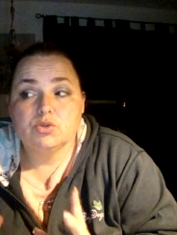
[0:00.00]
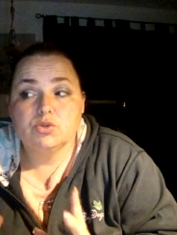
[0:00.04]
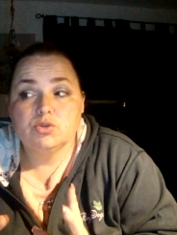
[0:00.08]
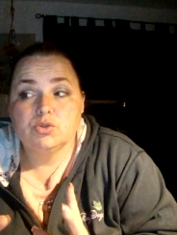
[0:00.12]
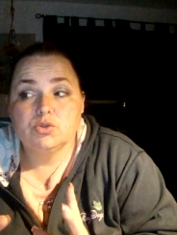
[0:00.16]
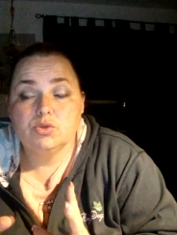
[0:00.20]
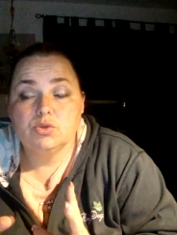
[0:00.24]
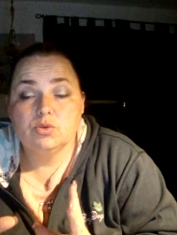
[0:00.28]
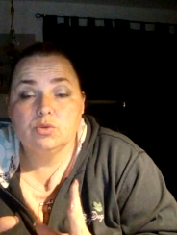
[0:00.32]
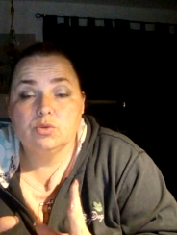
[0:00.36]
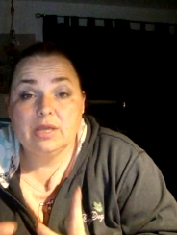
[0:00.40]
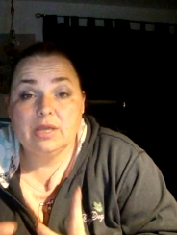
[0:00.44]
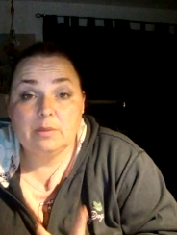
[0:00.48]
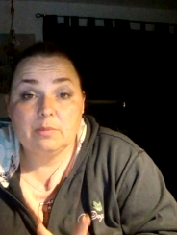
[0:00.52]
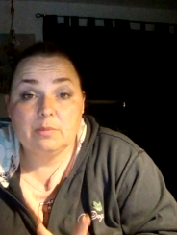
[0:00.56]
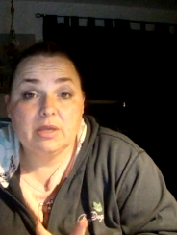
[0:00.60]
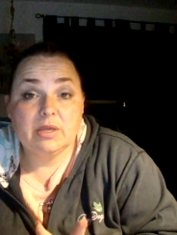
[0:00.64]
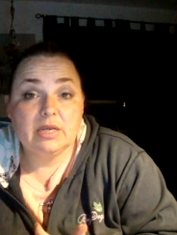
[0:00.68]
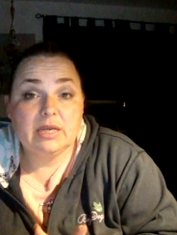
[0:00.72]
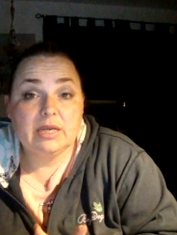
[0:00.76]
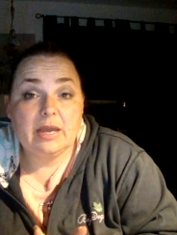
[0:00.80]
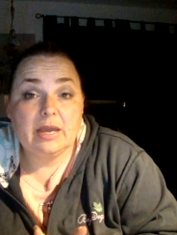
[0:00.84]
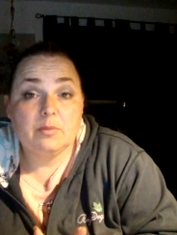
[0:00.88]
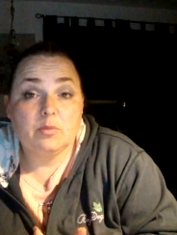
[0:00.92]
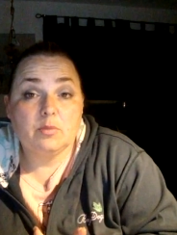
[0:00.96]
to get
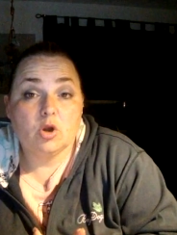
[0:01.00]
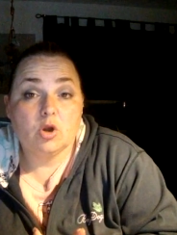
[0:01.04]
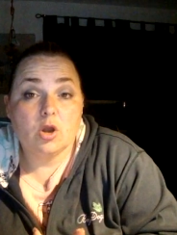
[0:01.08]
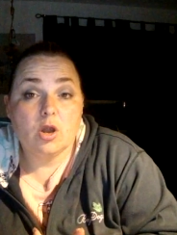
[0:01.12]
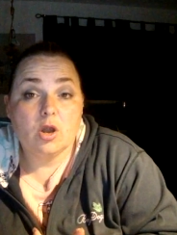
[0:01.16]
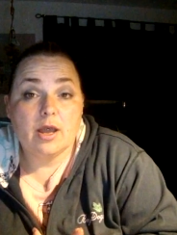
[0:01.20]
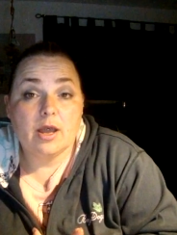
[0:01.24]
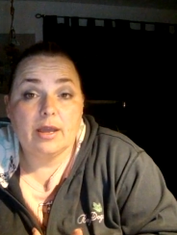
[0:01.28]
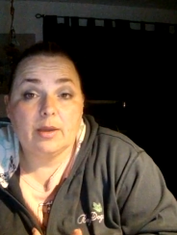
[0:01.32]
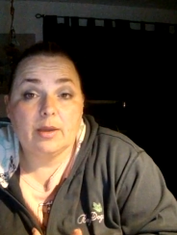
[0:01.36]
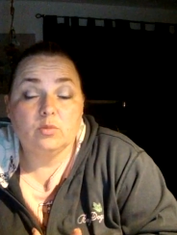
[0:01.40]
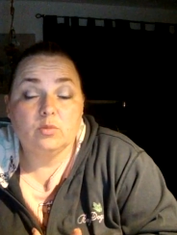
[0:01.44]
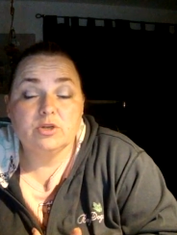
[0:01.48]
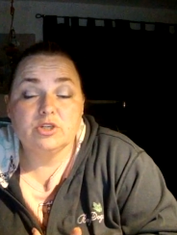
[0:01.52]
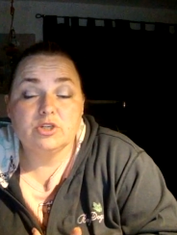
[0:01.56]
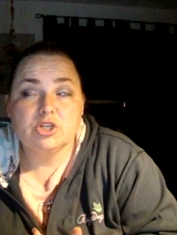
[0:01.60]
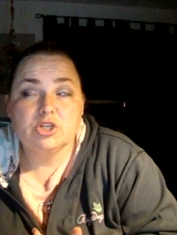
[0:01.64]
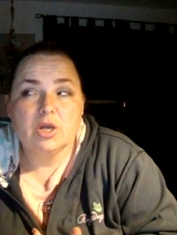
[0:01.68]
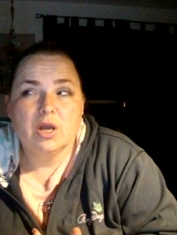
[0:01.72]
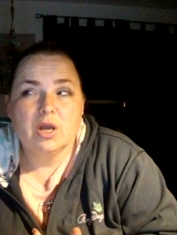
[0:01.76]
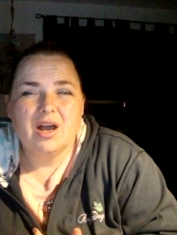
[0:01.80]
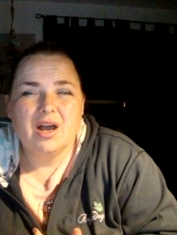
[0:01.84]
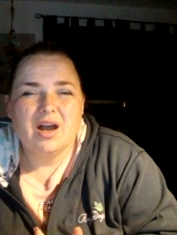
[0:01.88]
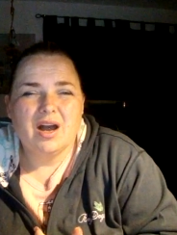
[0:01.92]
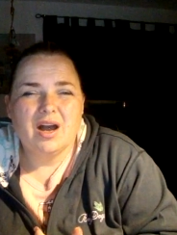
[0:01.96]
me an MRI, which
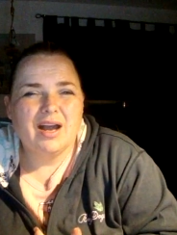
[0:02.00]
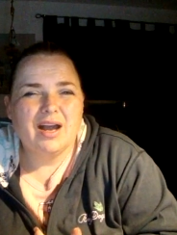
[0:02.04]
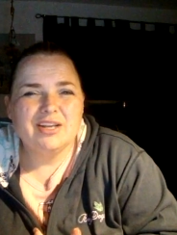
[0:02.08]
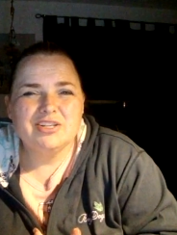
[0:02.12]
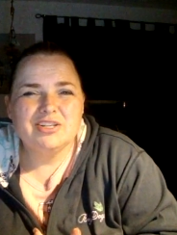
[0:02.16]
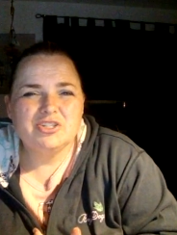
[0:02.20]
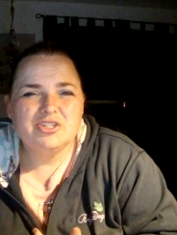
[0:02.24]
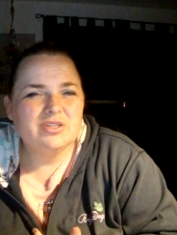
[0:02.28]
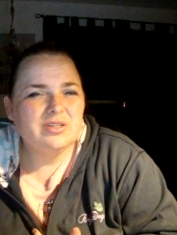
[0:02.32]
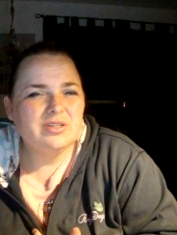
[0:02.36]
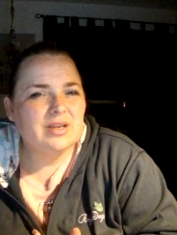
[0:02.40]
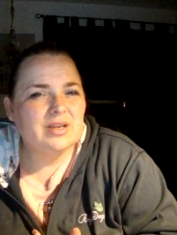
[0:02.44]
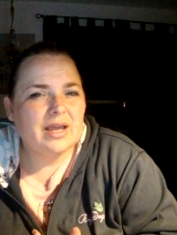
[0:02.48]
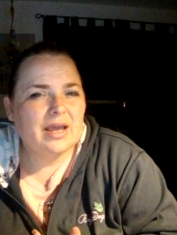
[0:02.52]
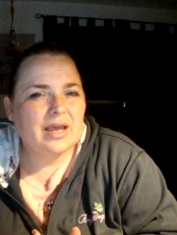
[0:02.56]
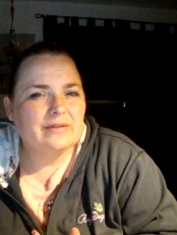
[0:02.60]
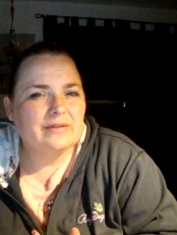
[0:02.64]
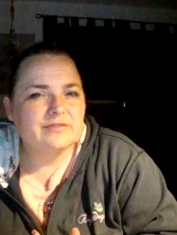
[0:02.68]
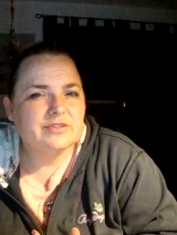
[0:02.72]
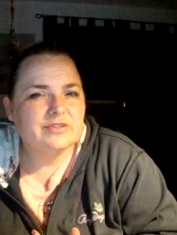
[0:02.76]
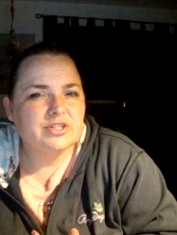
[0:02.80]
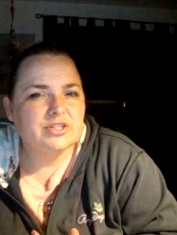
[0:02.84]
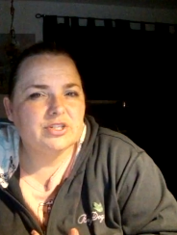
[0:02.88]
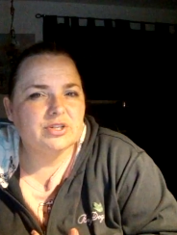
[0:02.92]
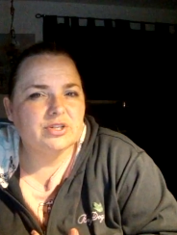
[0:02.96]
I shouldn't
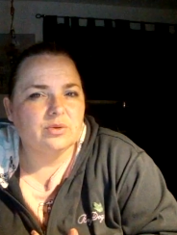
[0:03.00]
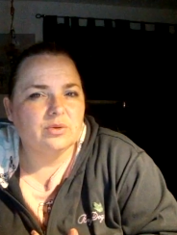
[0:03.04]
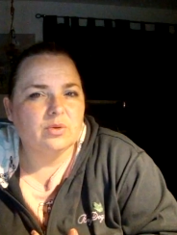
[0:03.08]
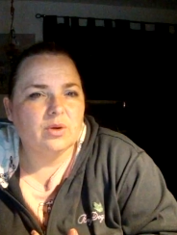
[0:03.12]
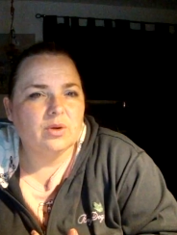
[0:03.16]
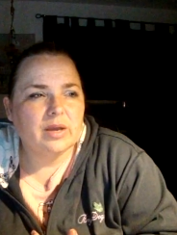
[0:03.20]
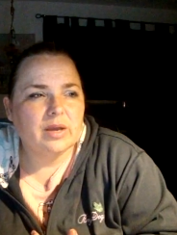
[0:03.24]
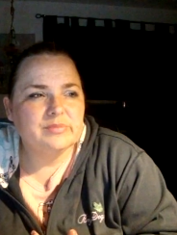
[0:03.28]
have to do.